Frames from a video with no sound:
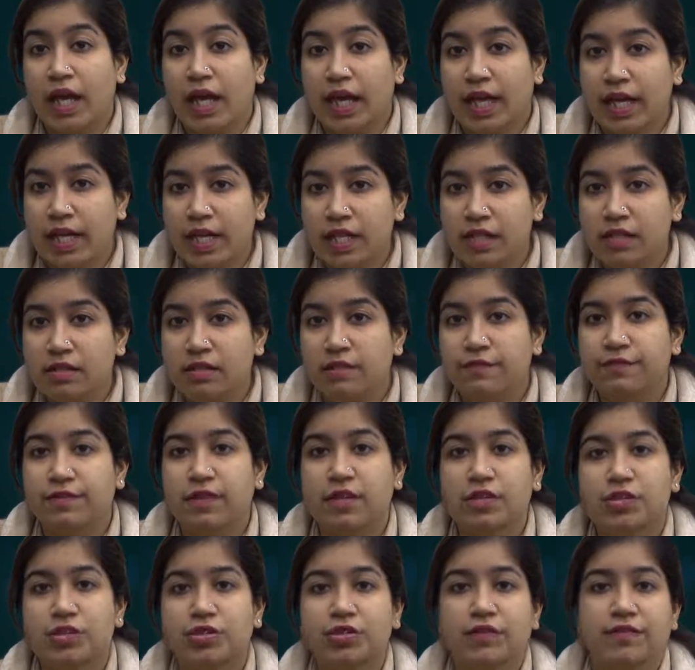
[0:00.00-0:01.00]
Here, the
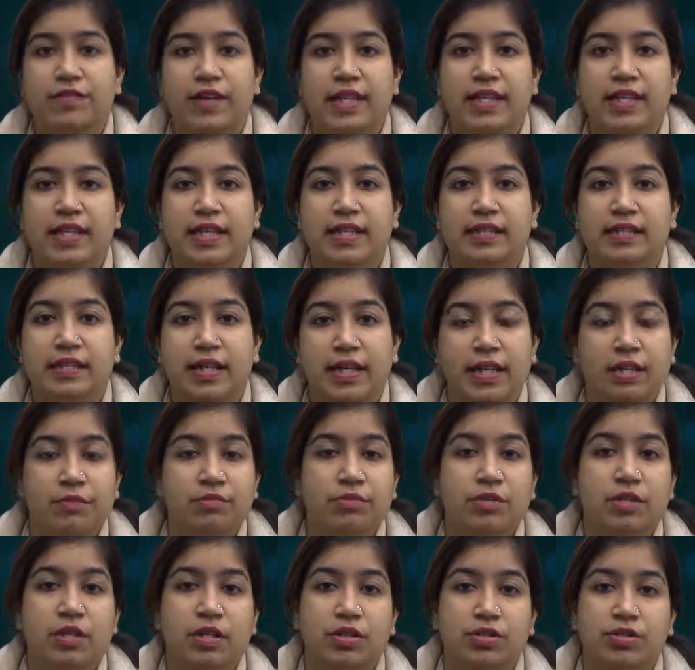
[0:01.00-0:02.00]
function of ethics
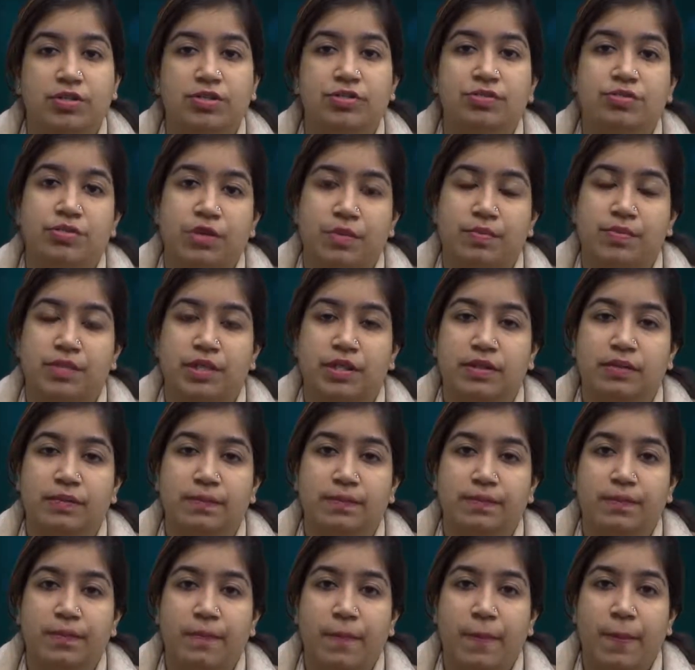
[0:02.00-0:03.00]
in production crops in.
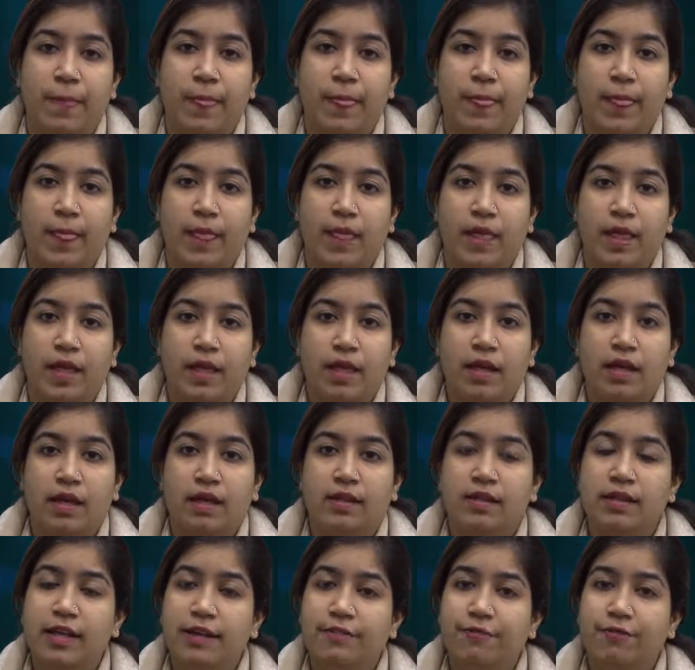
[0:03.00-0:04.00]

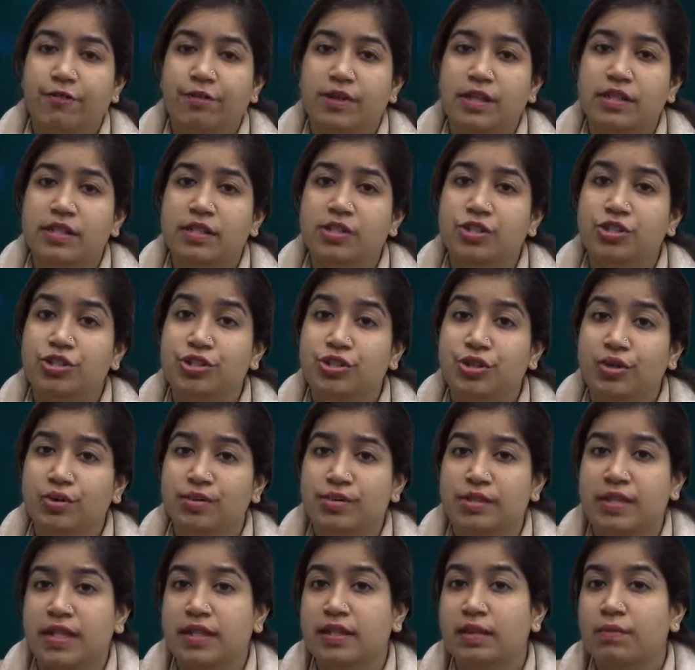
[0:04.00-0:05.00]
Therefore, it
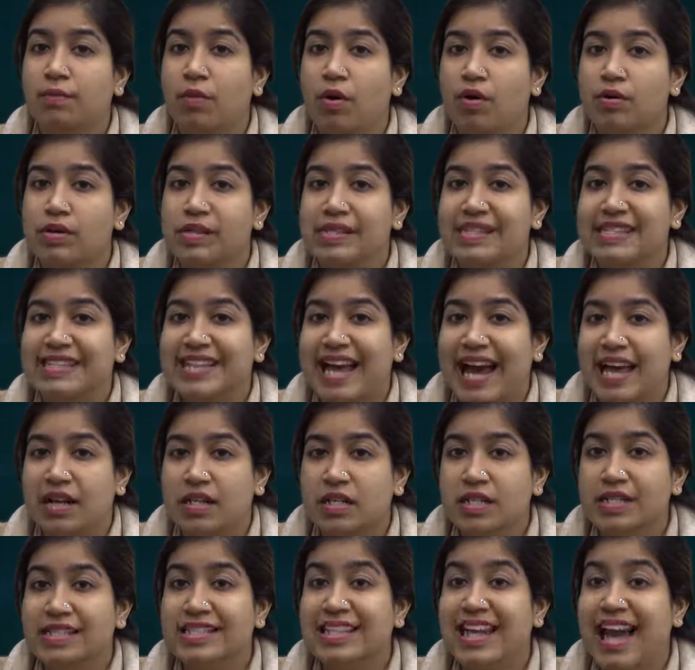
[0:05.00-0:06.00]
ensures that the moral
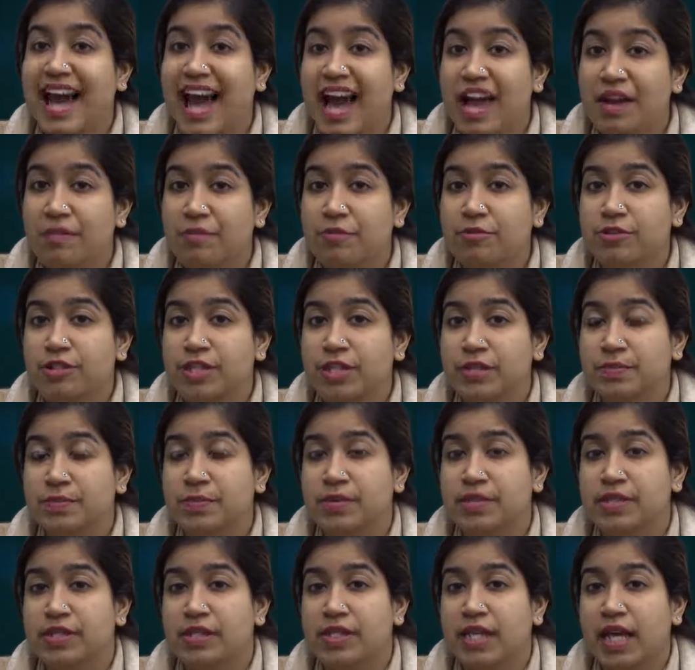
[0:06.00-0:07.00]
standards and
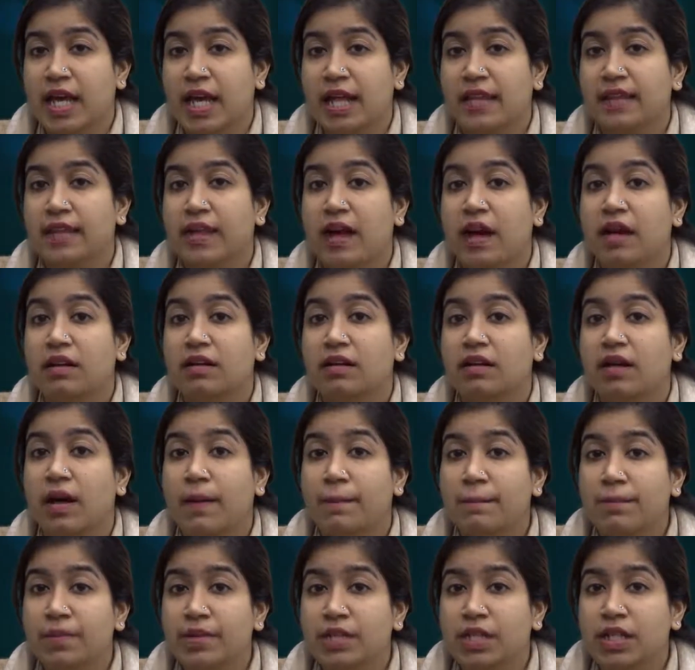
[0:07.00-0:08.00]
principles, they are
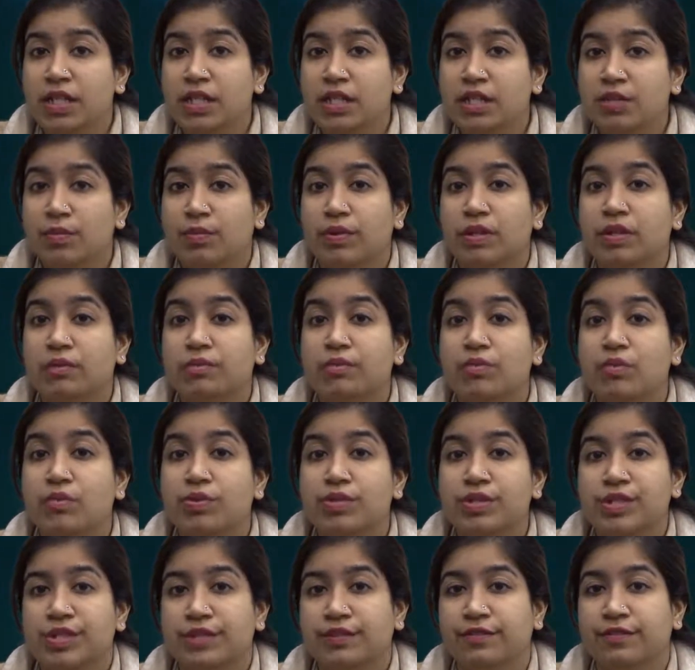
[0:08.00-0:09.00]
accompanied with the
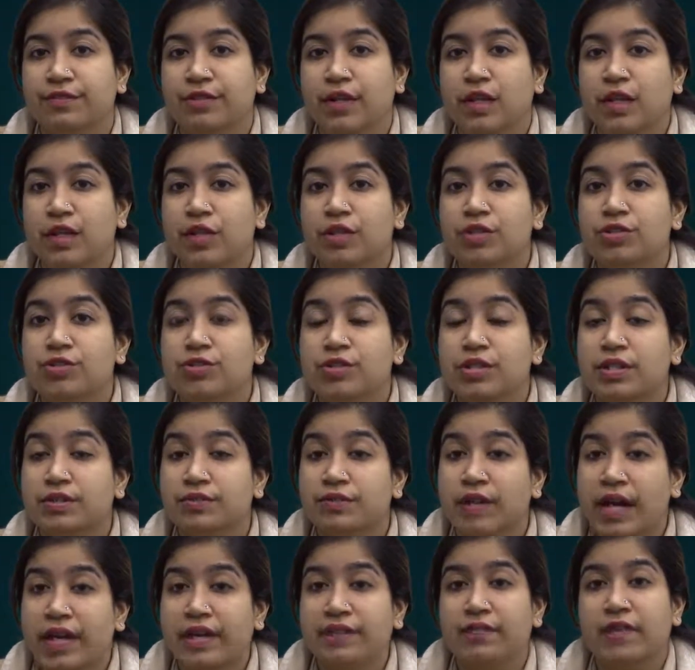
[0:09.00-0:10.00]
motive to
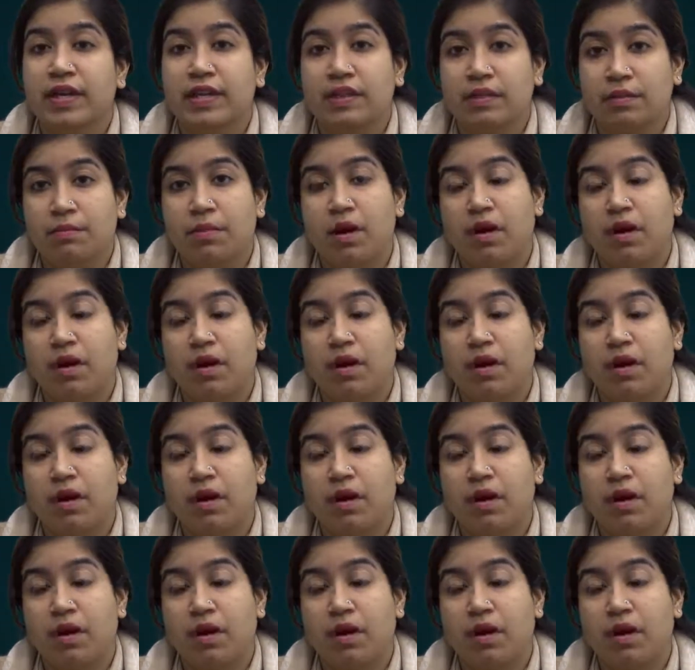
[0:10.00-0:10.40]
survive in the